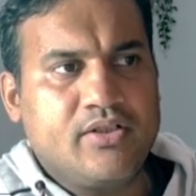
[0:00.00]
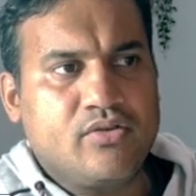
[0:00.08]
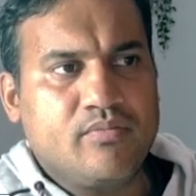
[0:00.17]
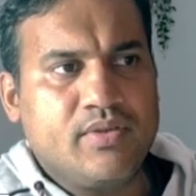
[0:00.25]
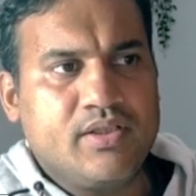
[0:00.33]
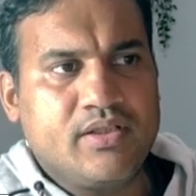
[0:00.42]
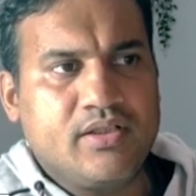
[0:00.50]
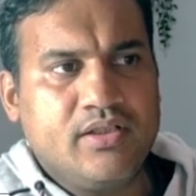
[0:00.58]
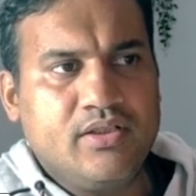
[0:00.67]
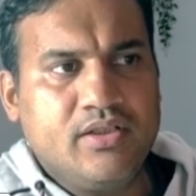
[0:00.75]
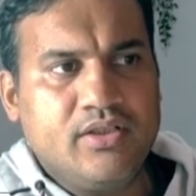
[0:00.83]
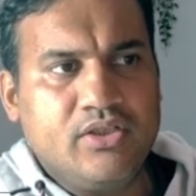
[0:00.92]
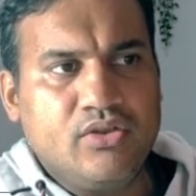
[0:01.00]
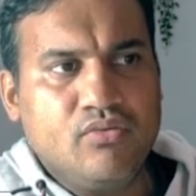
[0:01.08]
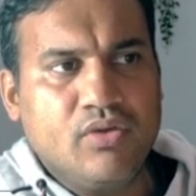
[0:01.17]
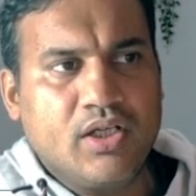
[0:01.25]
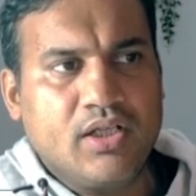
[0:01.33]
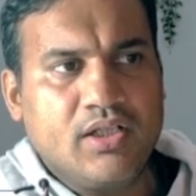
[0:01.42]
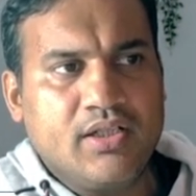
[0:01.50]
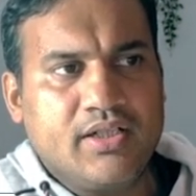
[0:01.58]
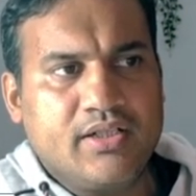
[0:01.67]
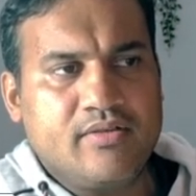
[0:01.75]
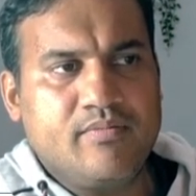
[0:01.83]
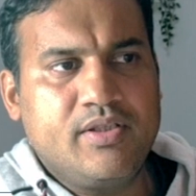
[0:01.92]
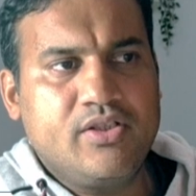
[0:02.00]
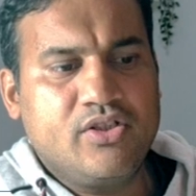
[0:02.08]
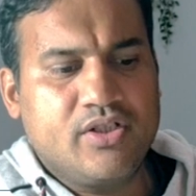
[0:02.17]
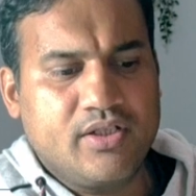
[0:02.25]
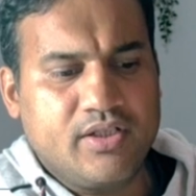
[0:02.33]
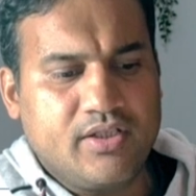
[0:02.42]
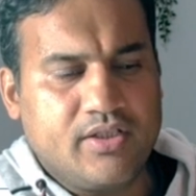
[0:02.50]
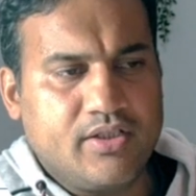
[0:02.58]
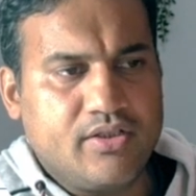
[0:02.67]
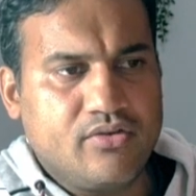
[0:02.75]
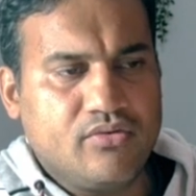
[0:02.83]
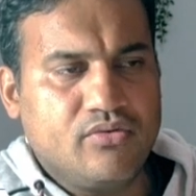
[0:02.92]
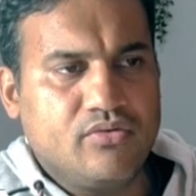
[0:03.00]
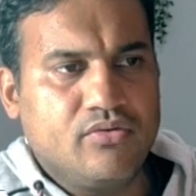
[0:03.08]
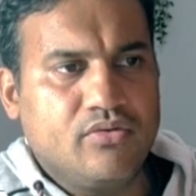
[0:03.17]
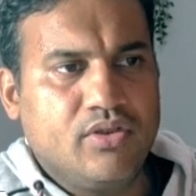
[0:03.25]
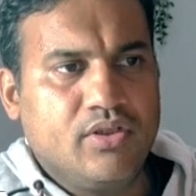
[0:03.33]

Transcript: So basically the URL that is being generated, so